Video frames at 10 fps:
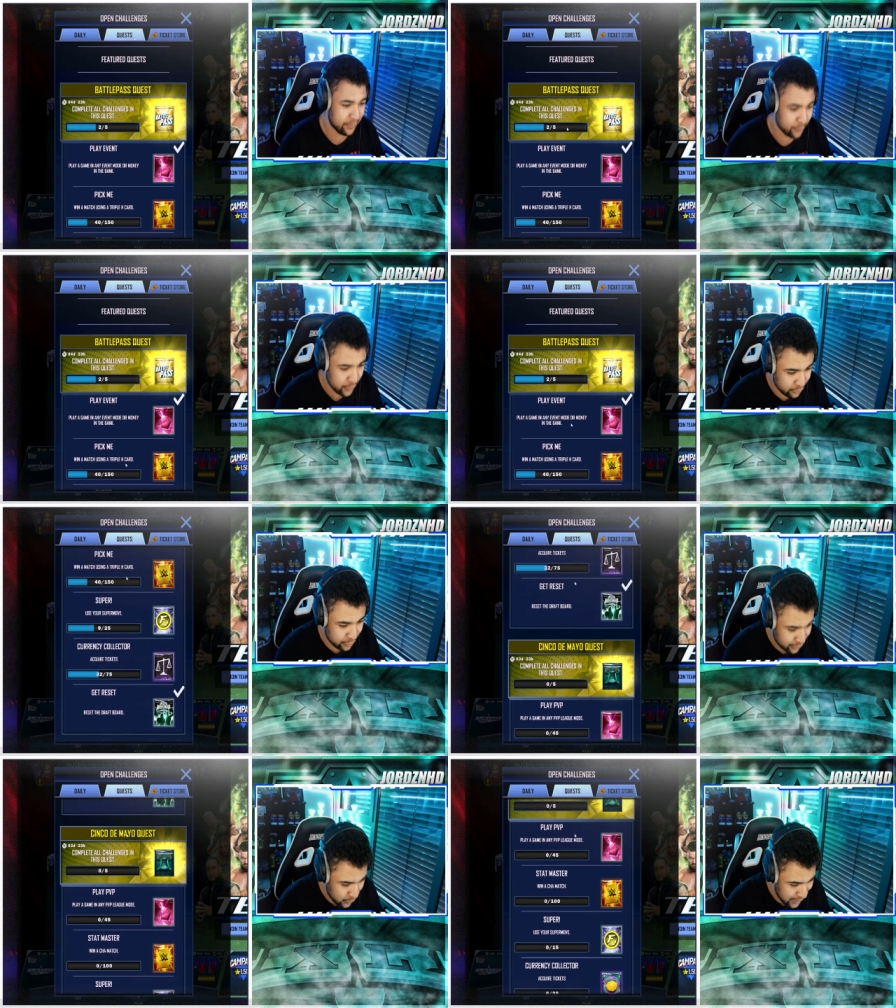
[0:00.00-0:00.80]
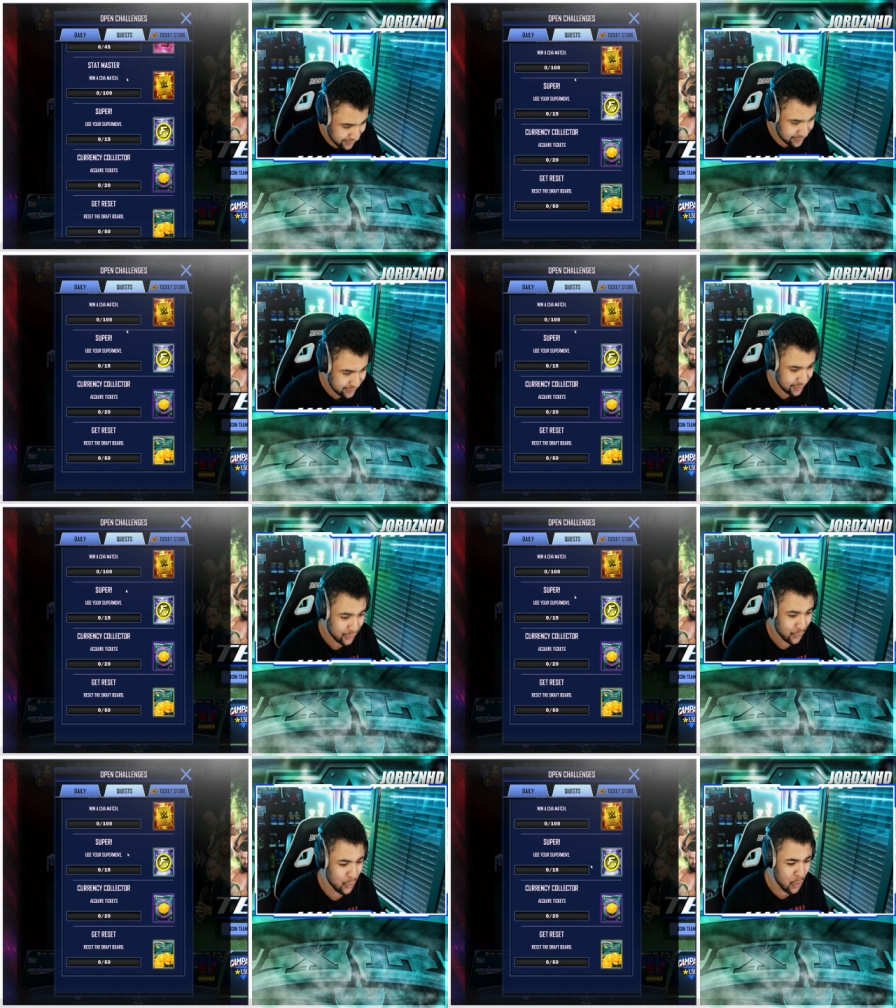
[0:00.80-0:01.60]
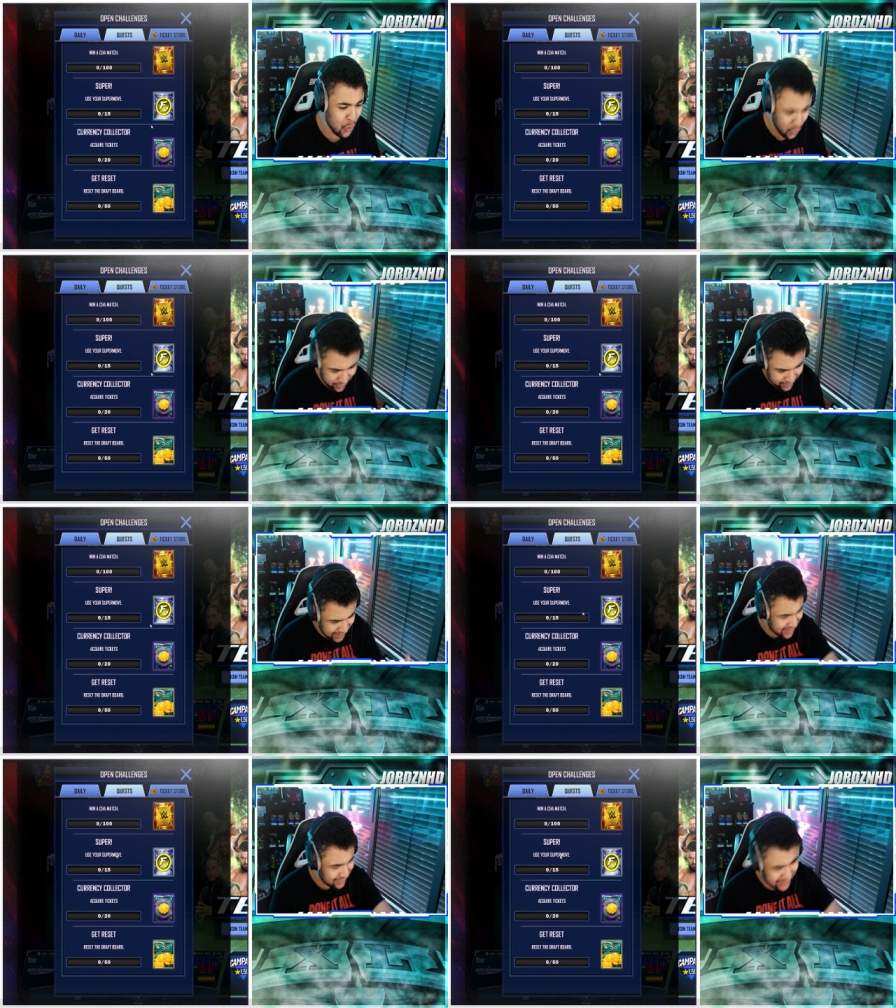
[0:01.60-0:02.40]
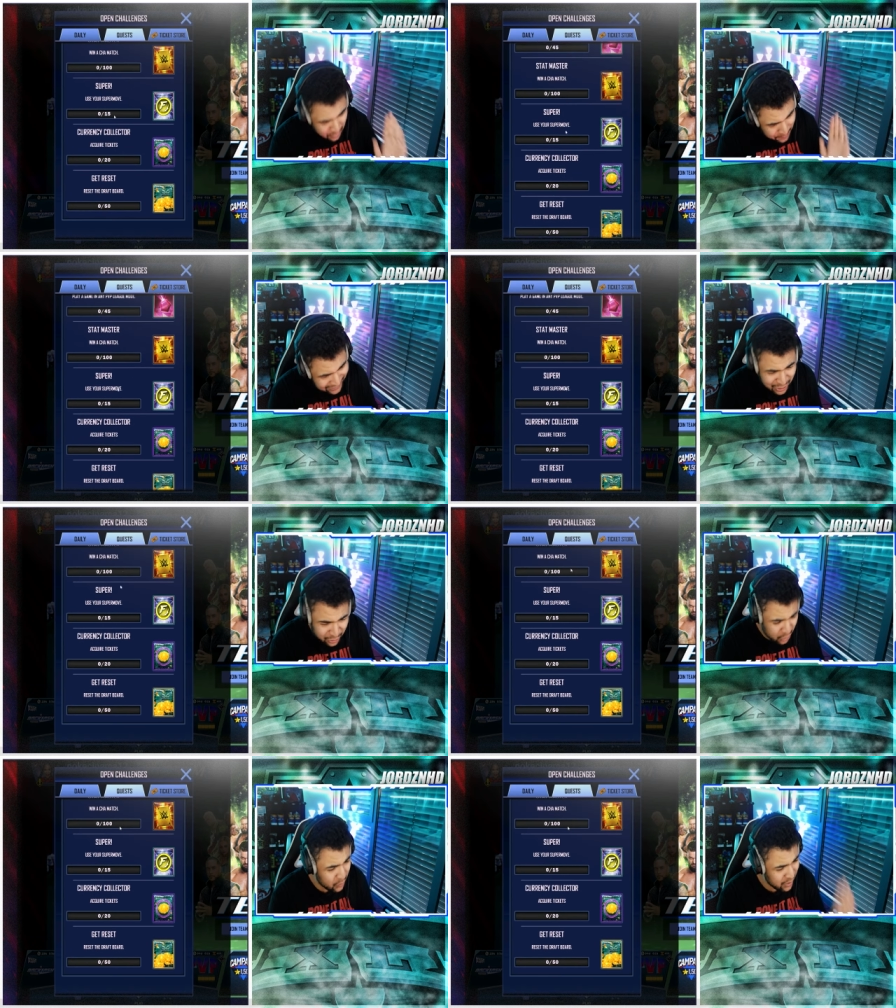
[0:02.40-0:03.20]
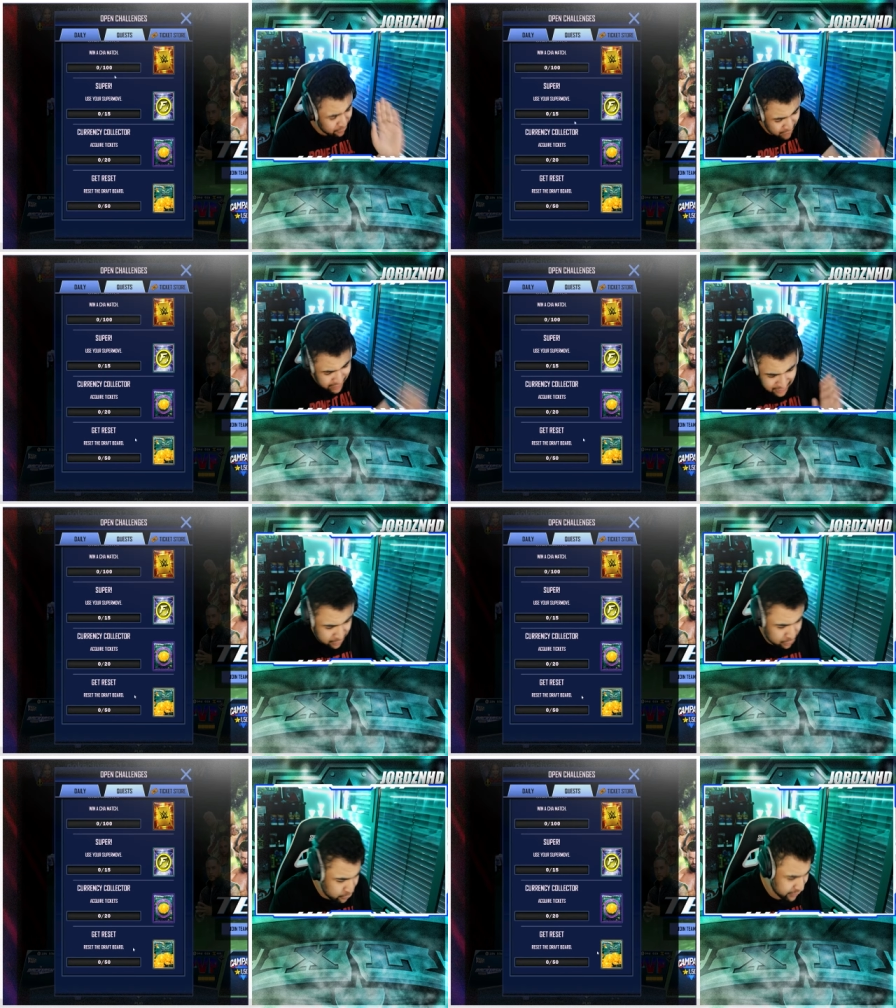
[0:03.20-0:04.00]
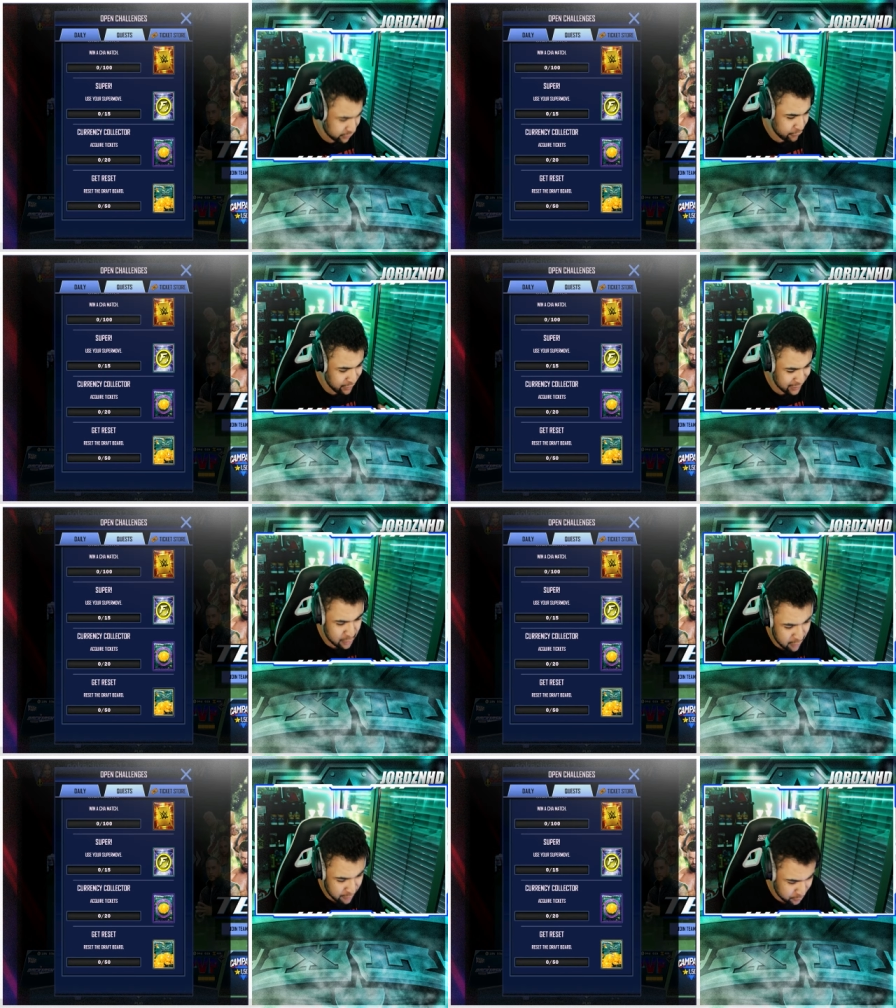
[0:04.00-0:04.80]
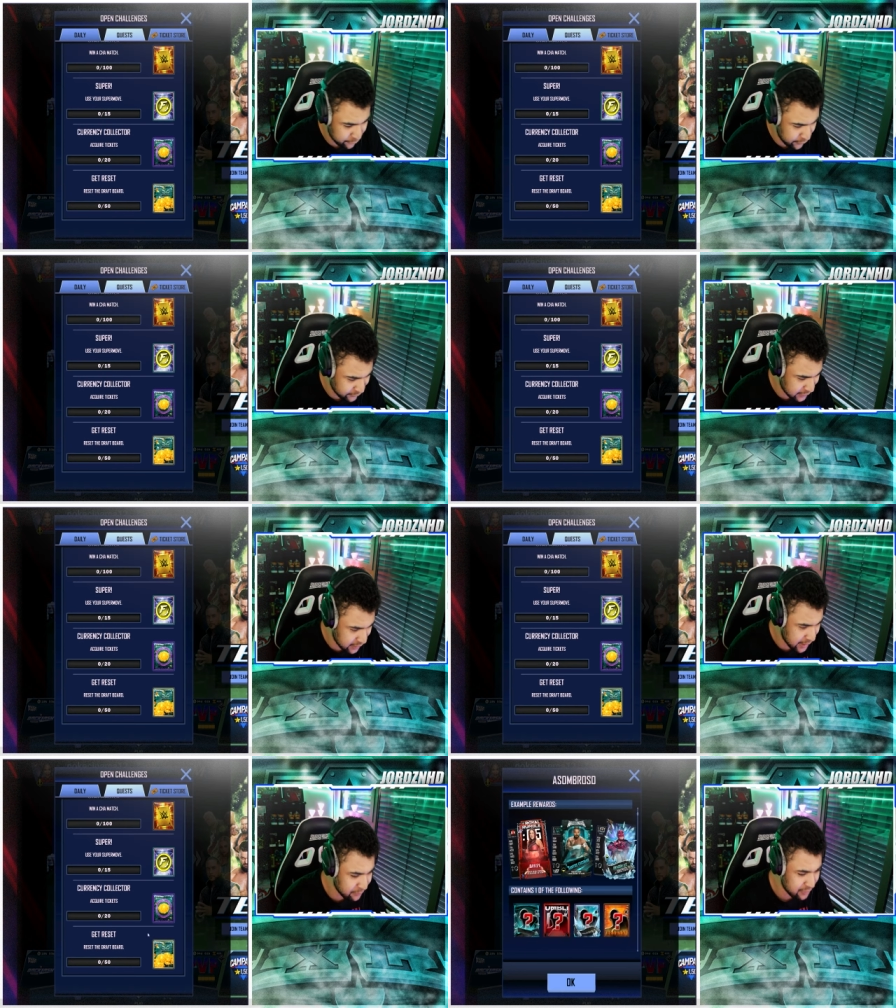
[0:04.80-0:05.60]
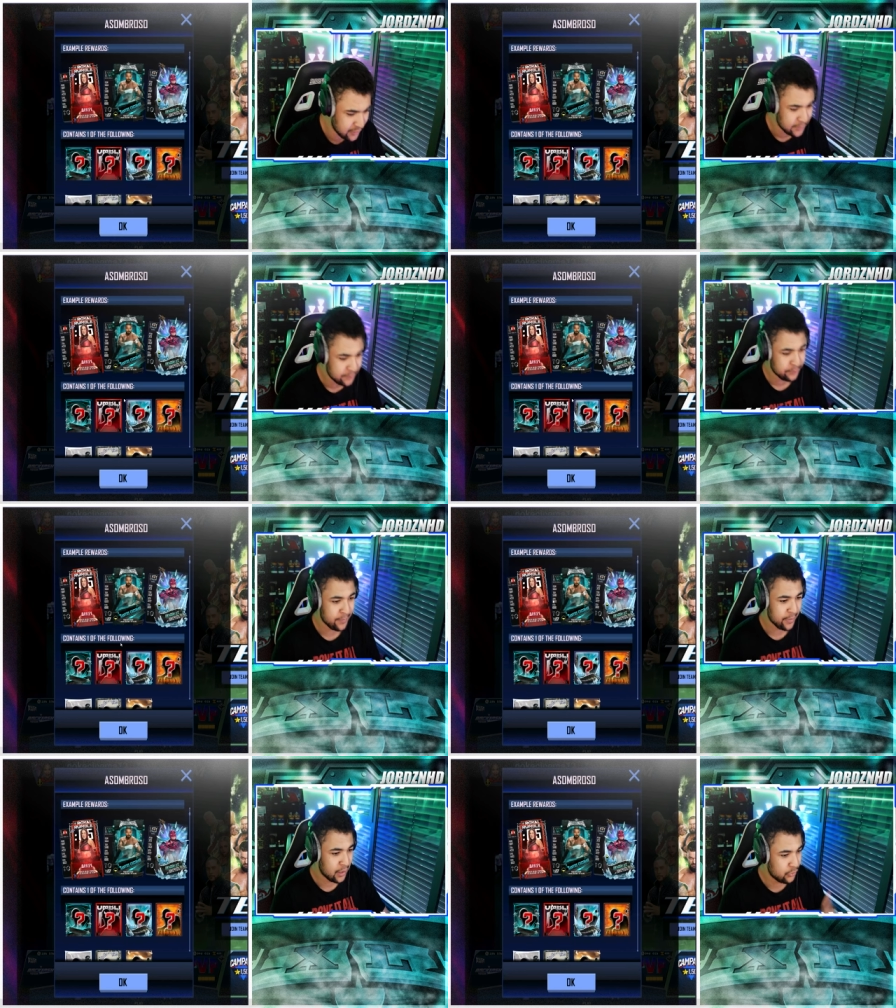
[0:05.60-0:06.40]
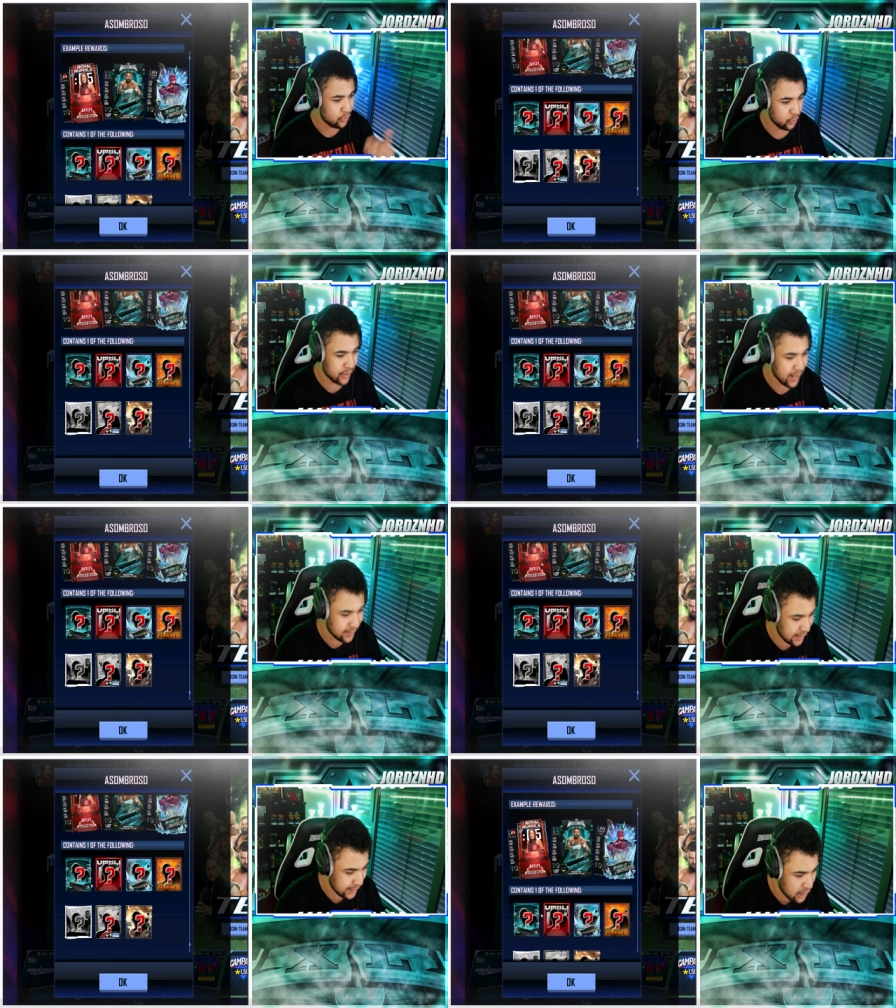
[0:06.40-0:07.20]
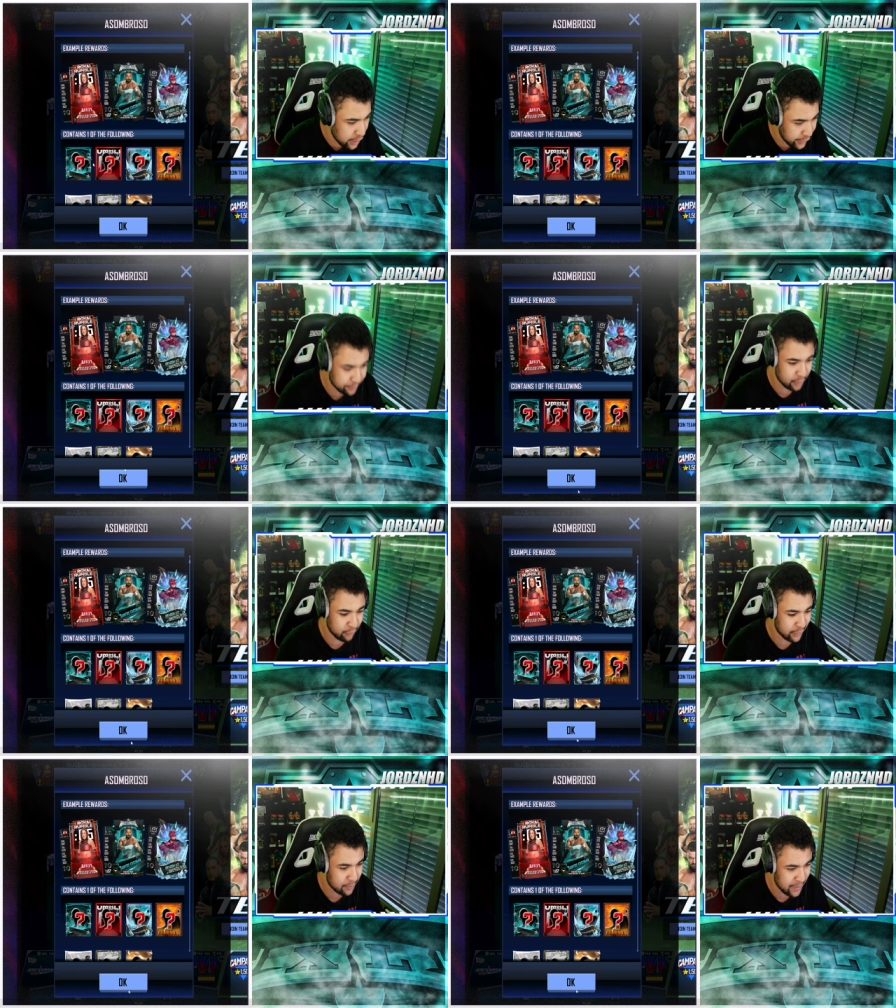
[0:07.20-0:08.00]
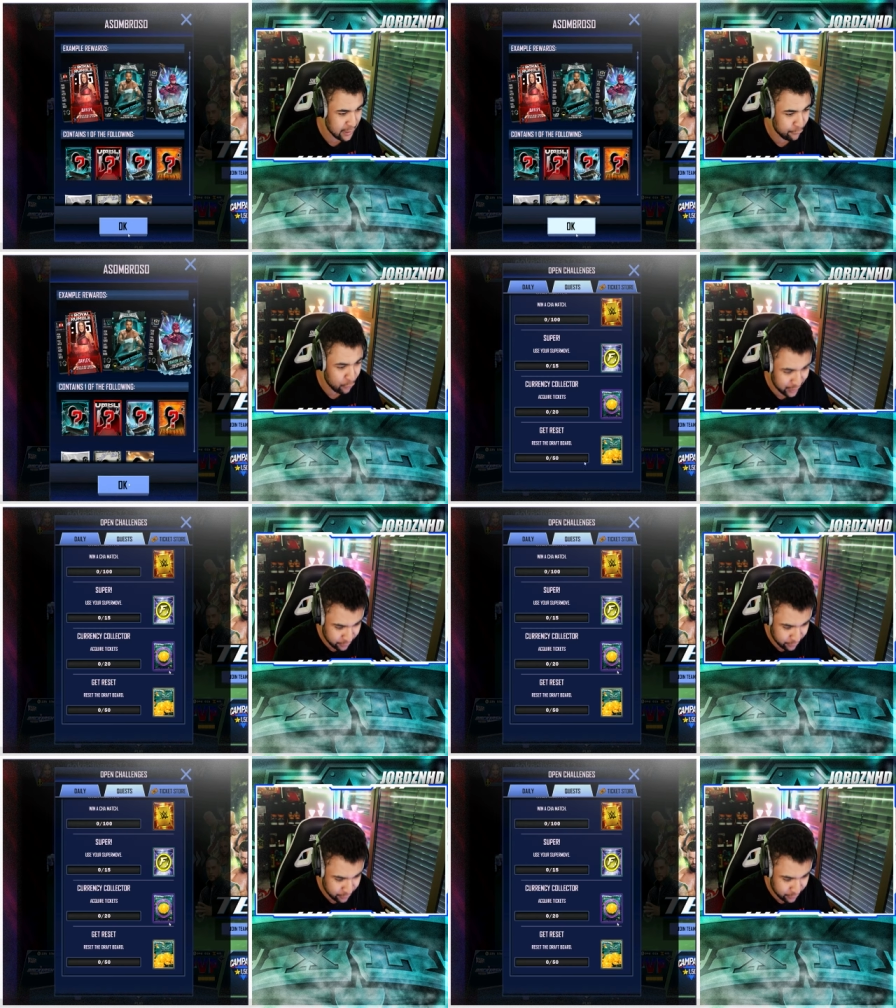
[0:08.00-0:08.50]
we'll go to the quest. Oh, okay, there's a little bit to do. I'll run you guys through it. So reset the draft board 50 times to get a card up to WrestleMania 40